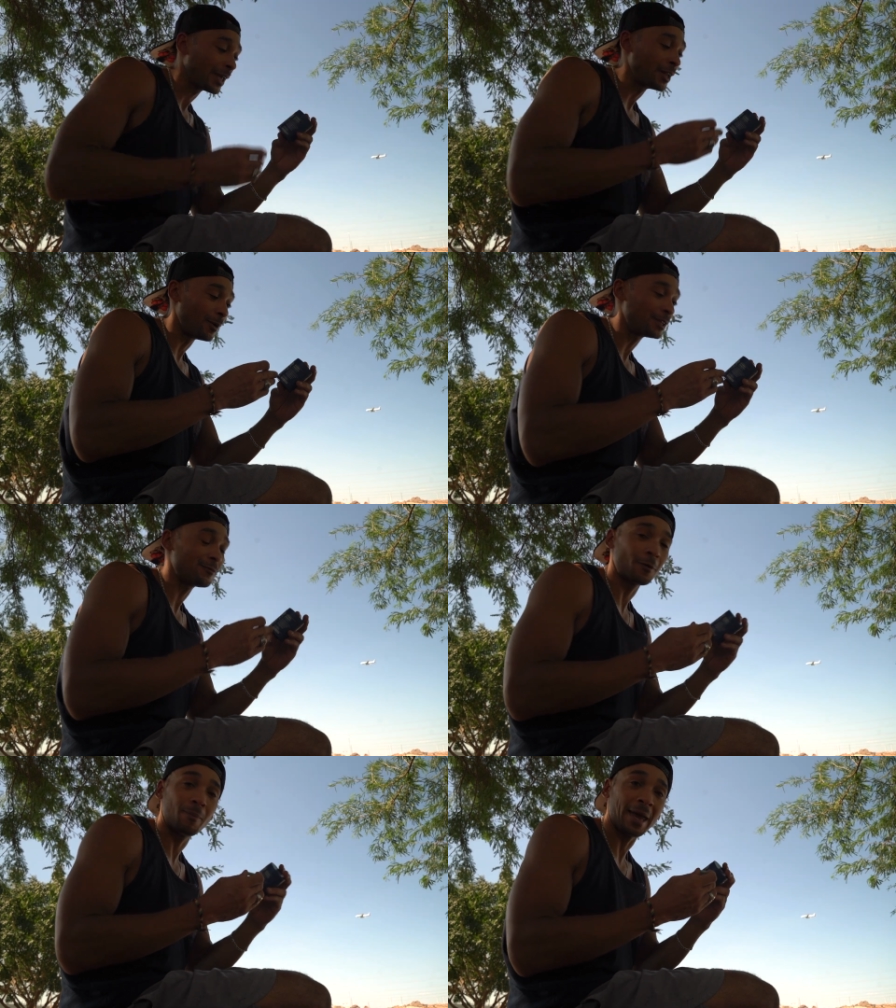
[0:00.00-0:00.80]
You know, it's
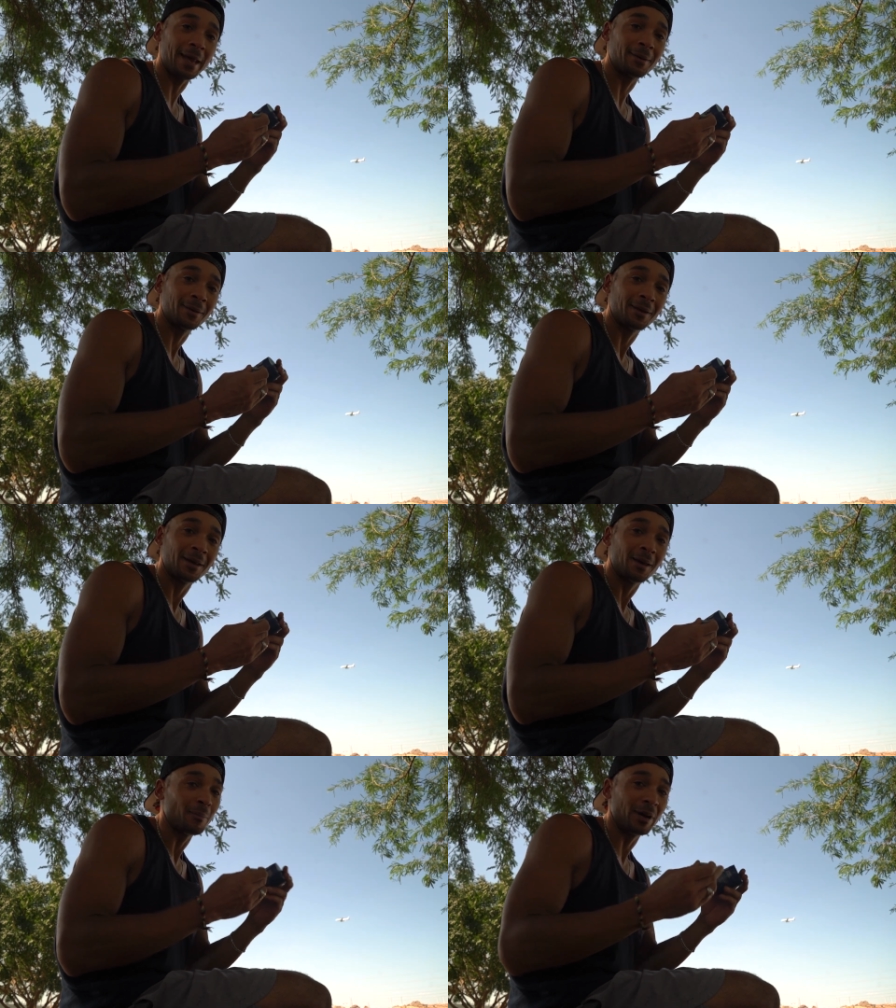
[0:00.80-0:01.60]
for men
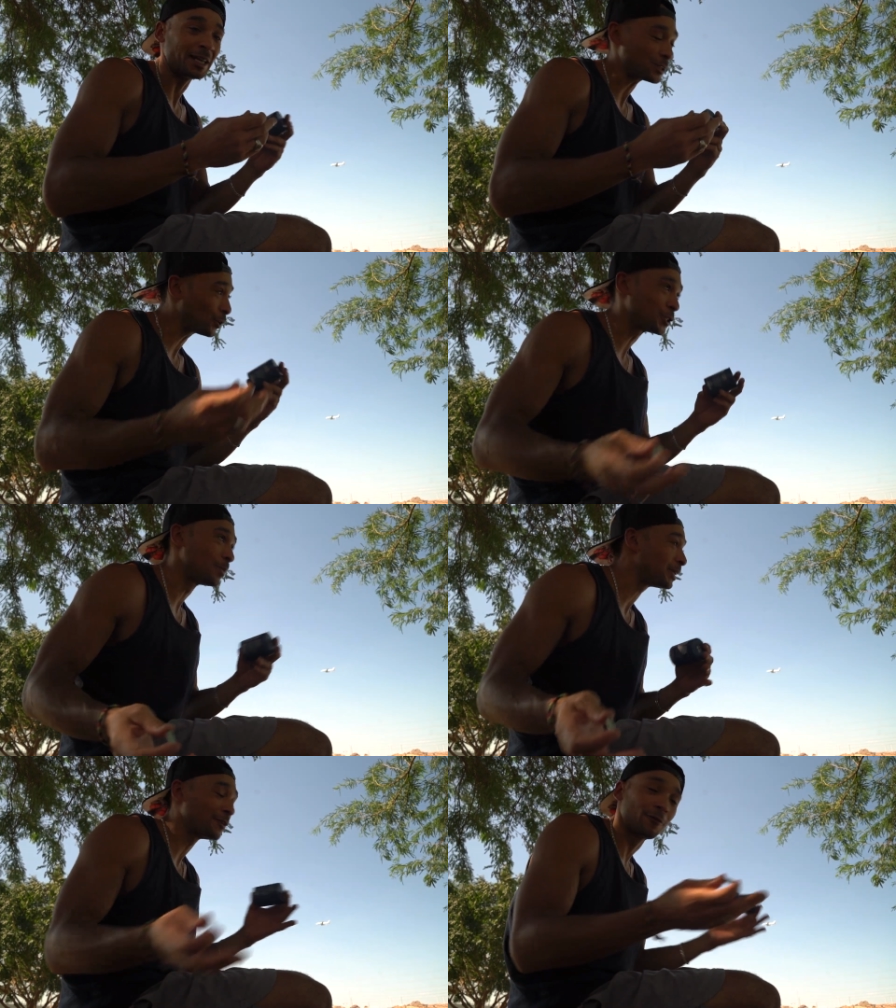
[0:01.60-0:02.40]
but it's
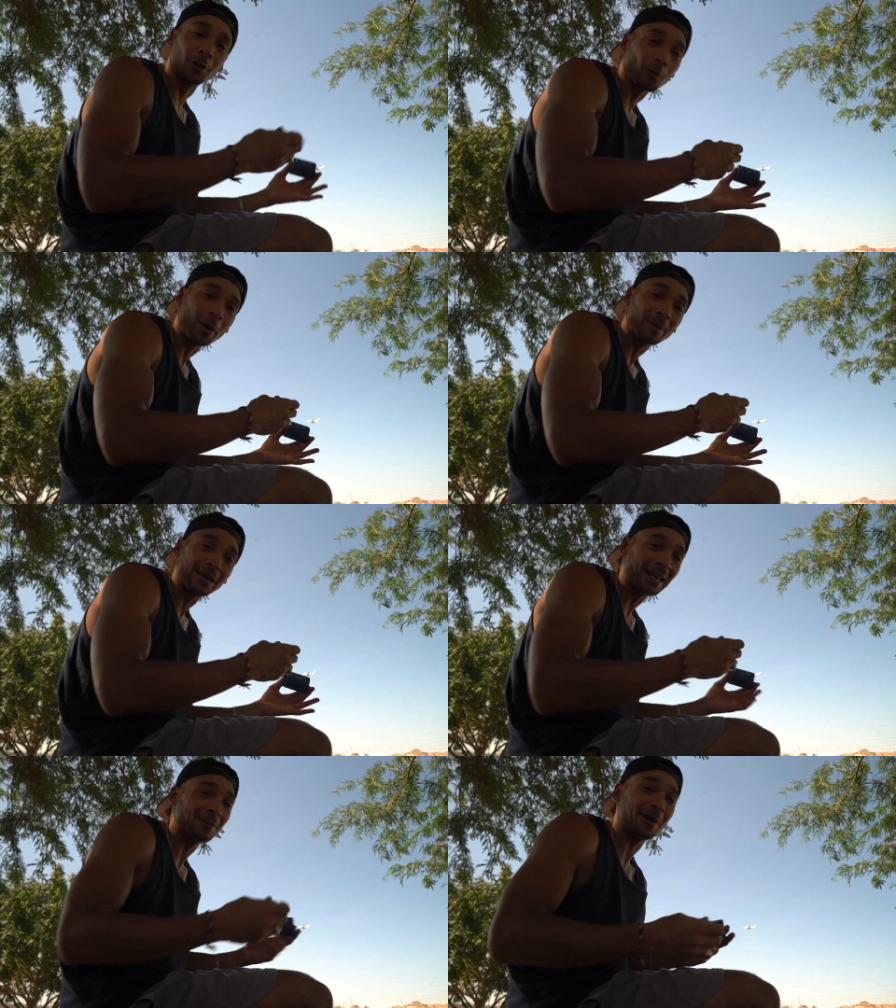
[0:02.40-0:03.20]
ultimately for the
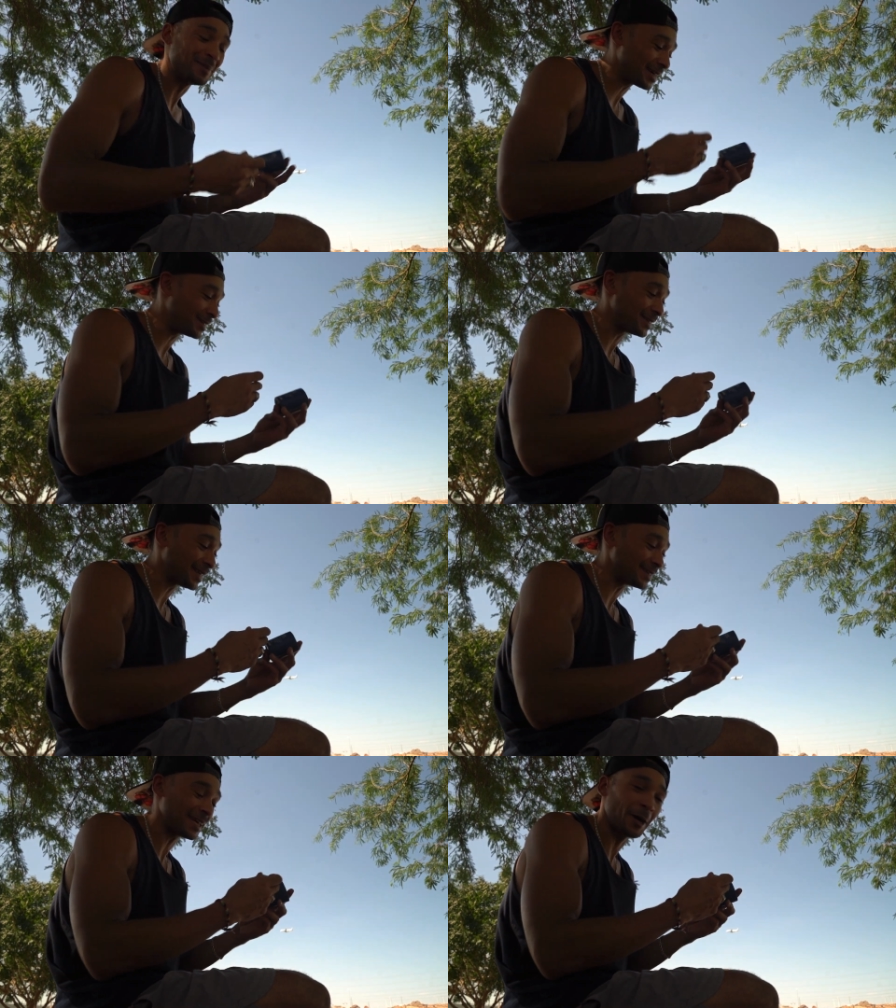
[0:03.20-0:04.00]
women anyway because the
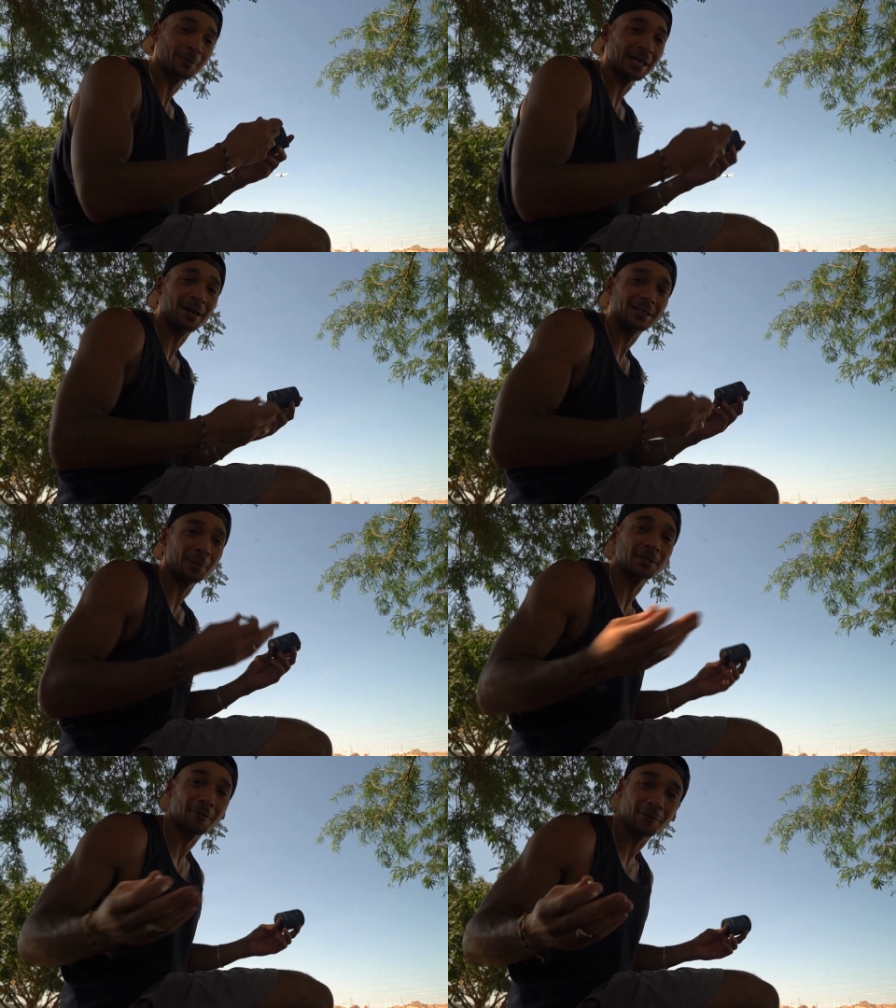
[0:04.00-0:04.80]
things that helps out is
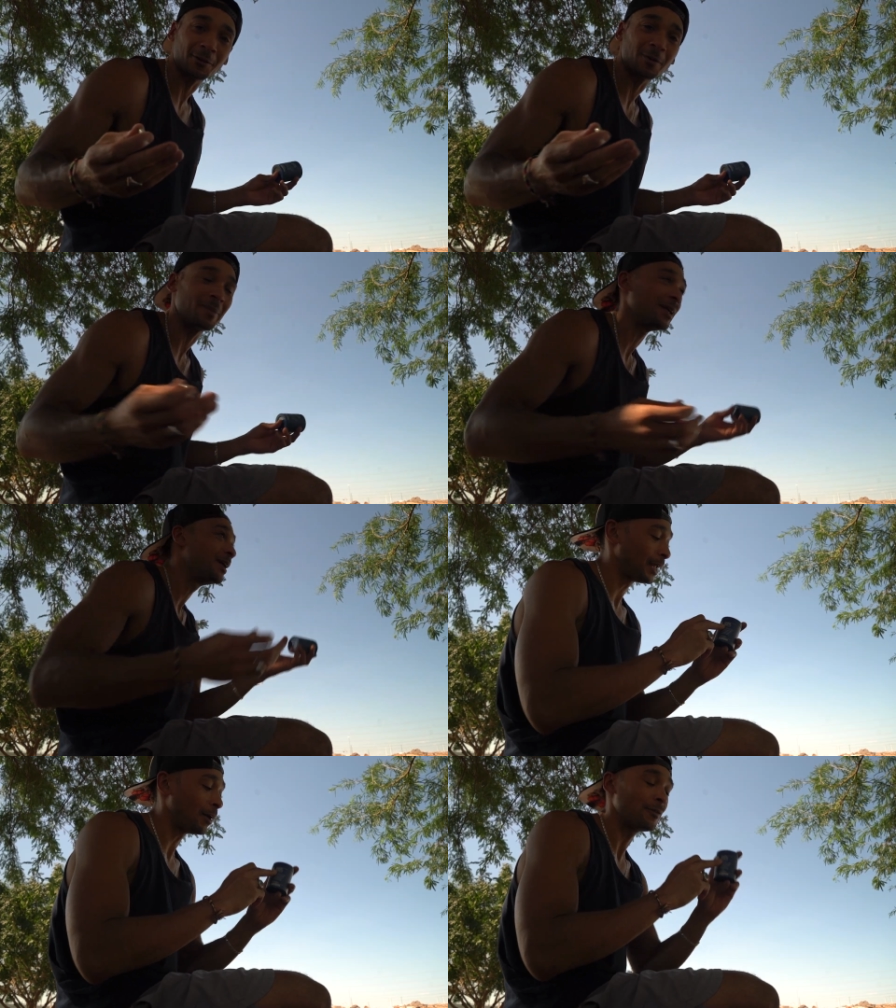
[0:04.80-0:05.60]
helps out for the women.
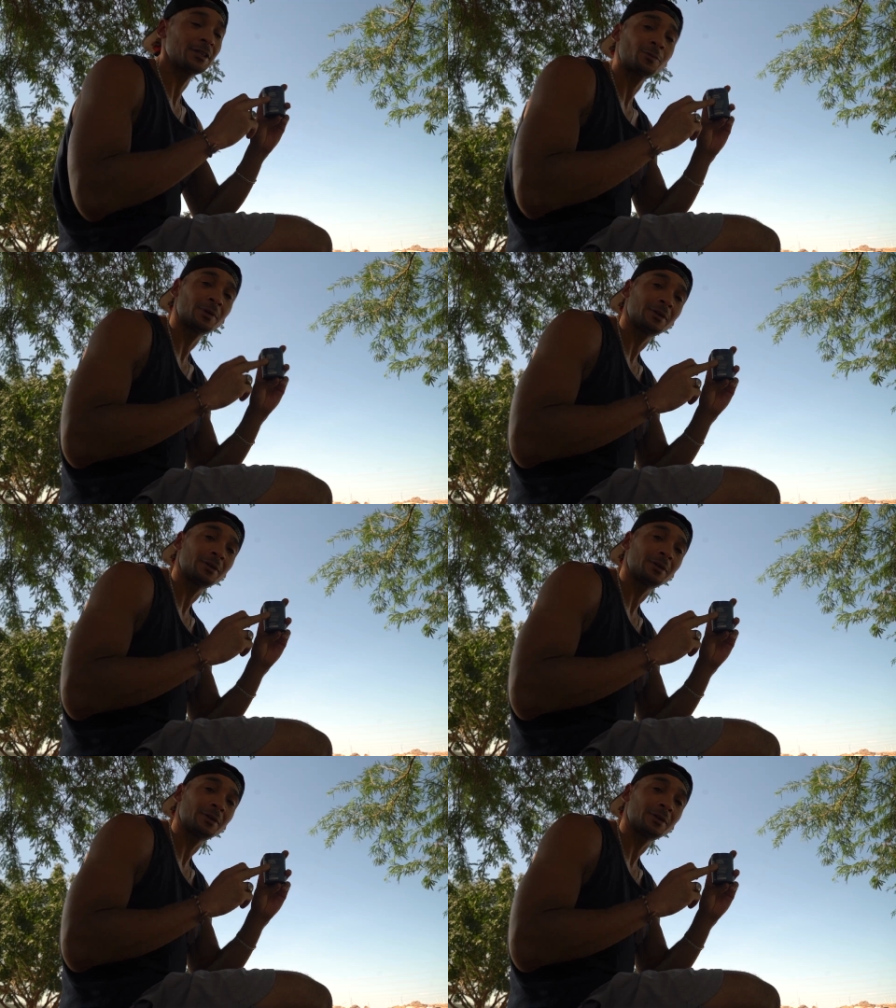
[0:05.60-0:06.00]
Now this